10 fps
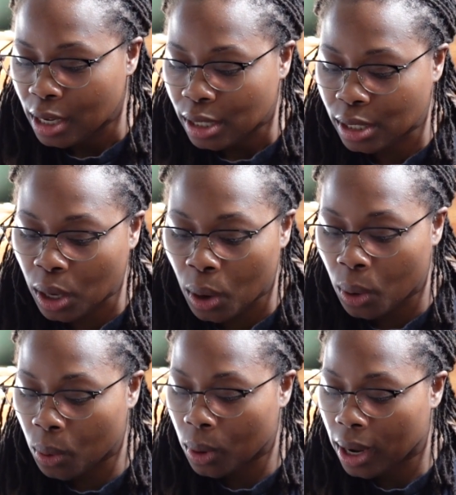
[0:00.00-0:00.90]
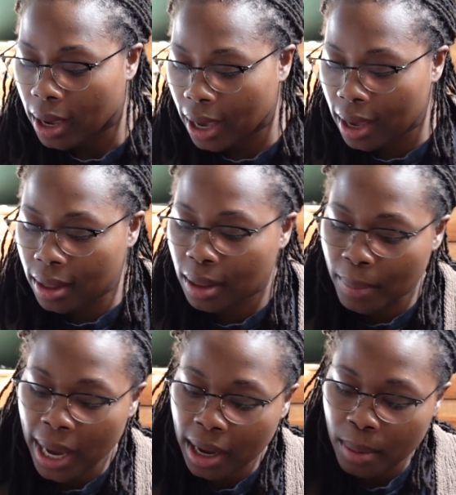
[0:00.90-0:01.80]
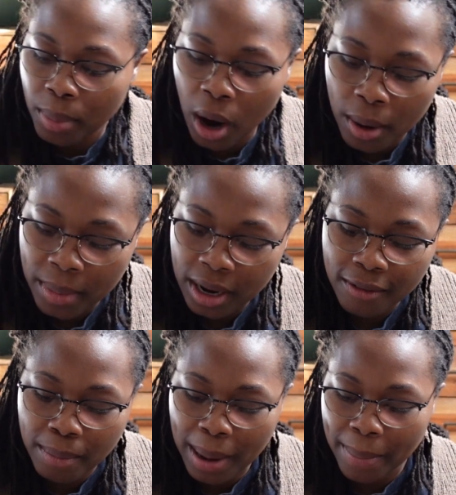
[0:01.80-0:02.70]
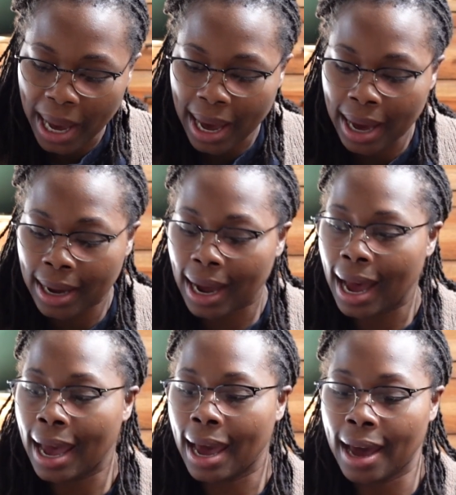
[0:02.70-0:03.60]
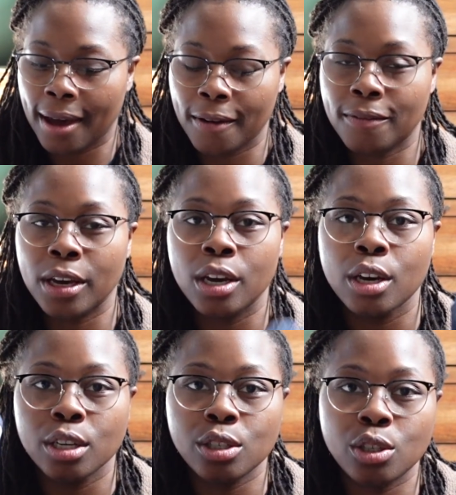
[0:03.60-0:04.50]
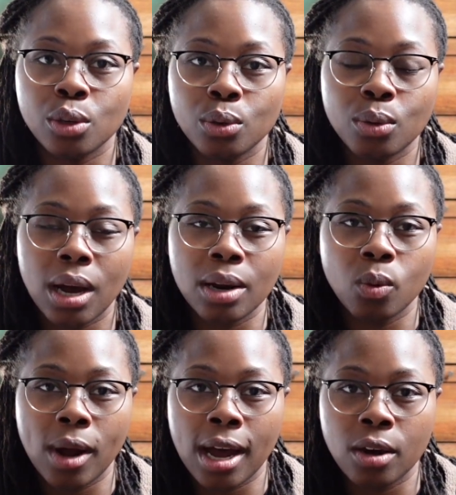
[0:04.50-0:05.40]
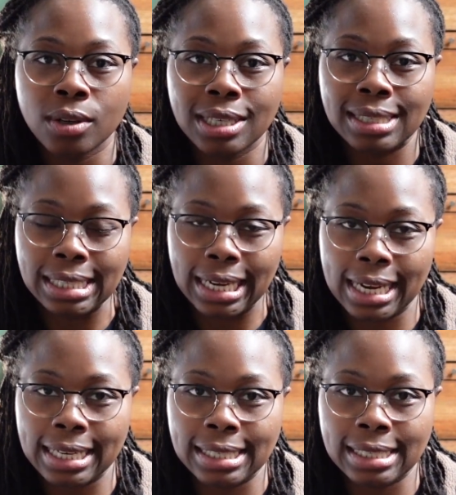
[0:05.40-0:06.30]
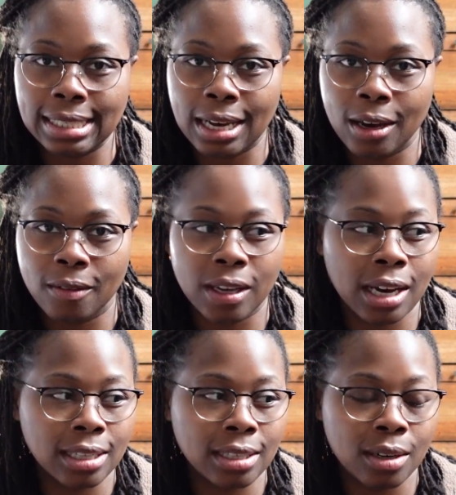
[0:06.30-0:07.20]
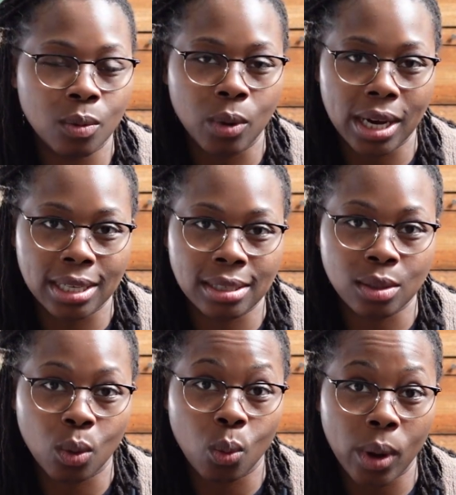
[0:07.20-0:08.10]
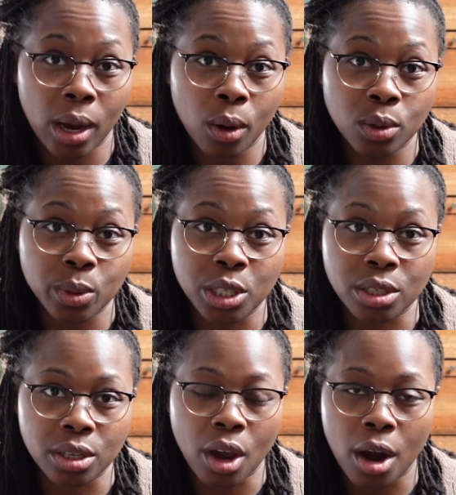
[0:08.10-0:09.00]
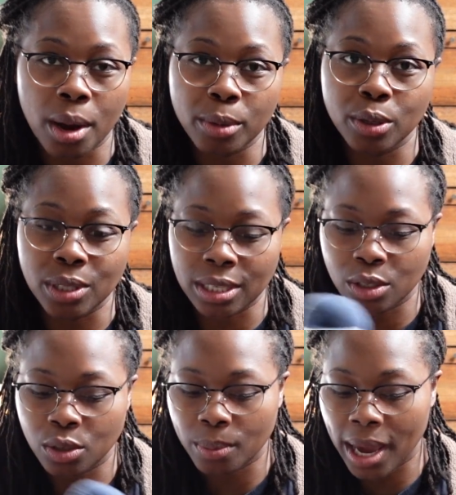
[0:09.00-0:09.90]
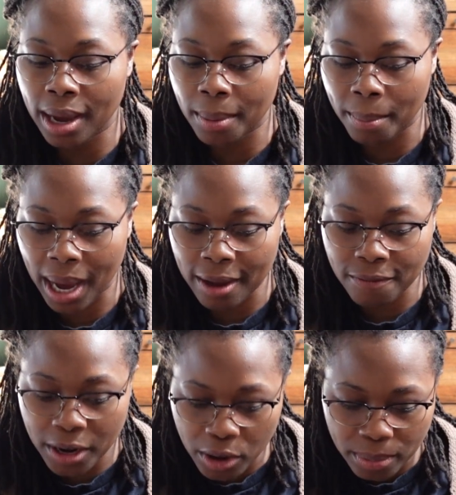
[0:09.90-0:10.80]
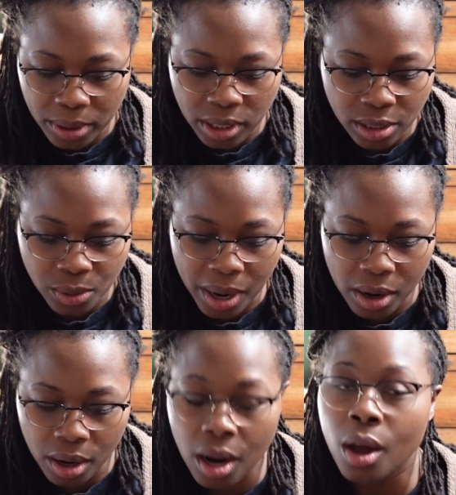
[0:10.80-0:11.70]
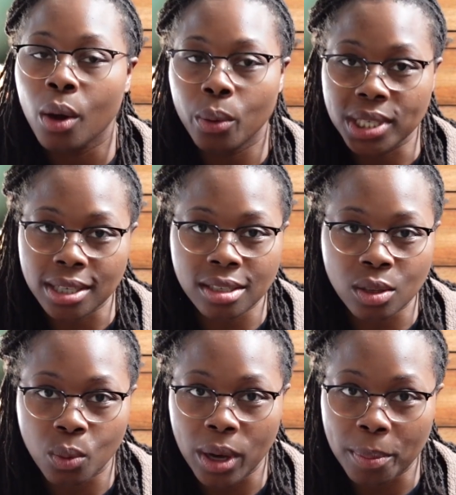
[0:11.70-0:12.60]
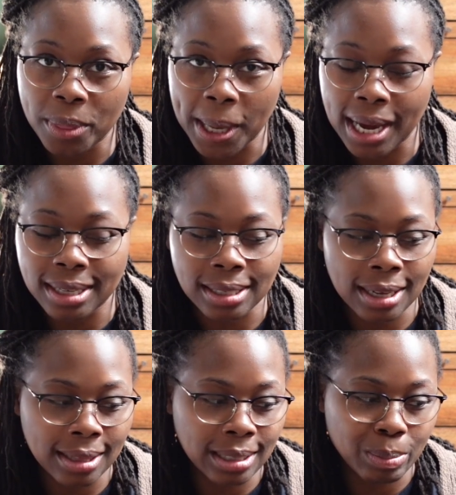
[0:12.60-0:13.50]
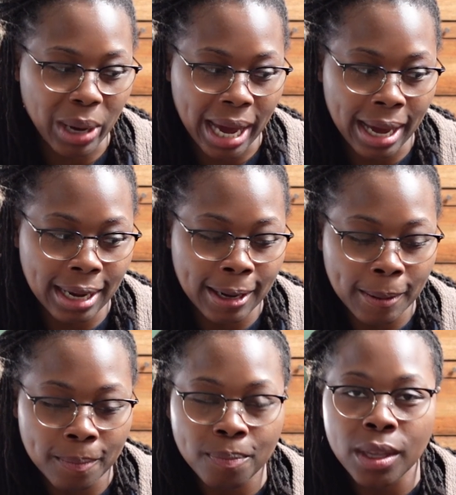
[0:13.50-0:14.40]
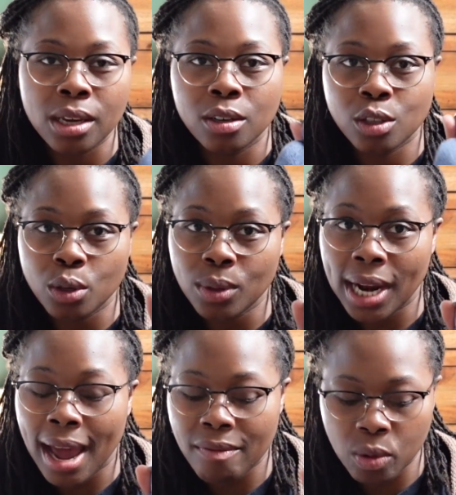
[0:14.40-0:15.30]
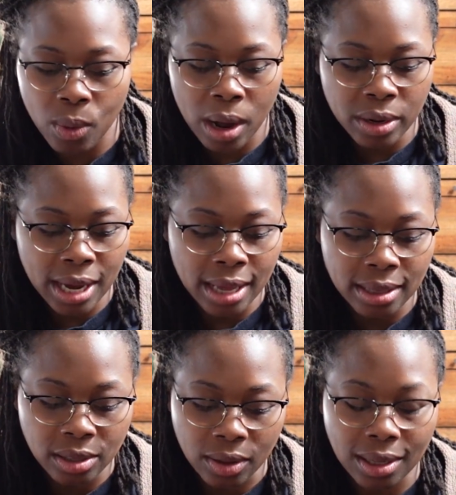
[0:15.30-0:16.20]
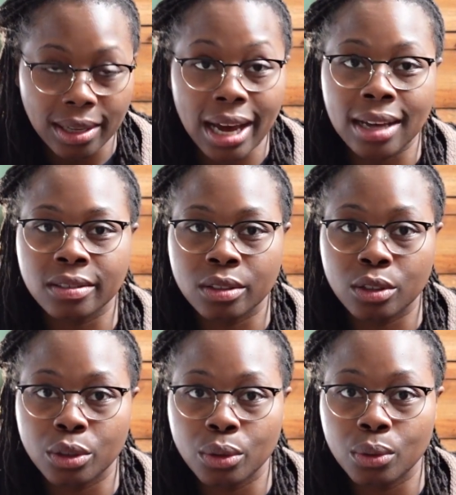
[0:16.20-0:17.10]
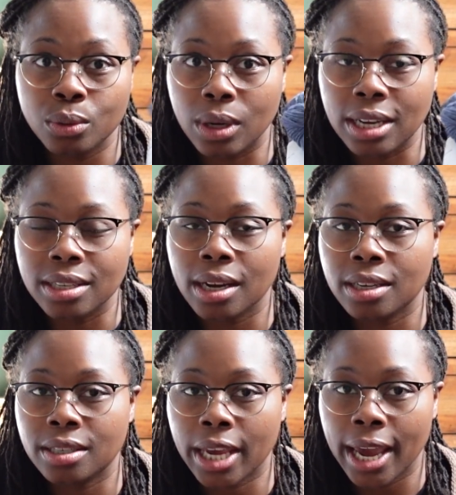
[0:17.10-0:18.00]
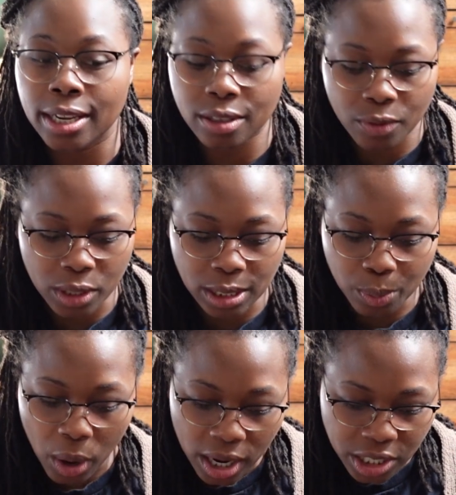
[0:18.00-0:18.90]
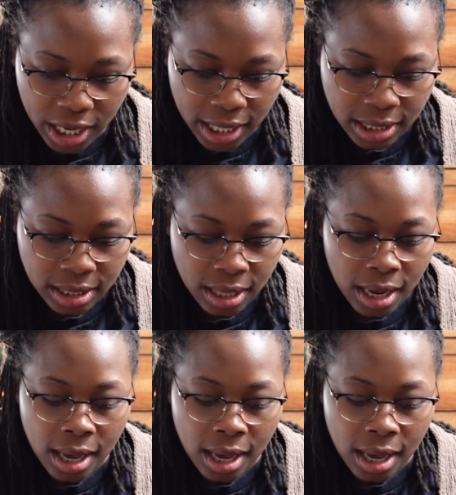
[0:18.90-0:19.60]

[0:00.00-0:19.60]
So in the main compartment of my bag, I have 2 unwound skeins of the Hudson & West Weld, which is the yarn I'm using to make my fairy building sweater, which is the whip that is in this bag. 2 that I haven't wound yet. These are the last 2 untouched skeins for this project.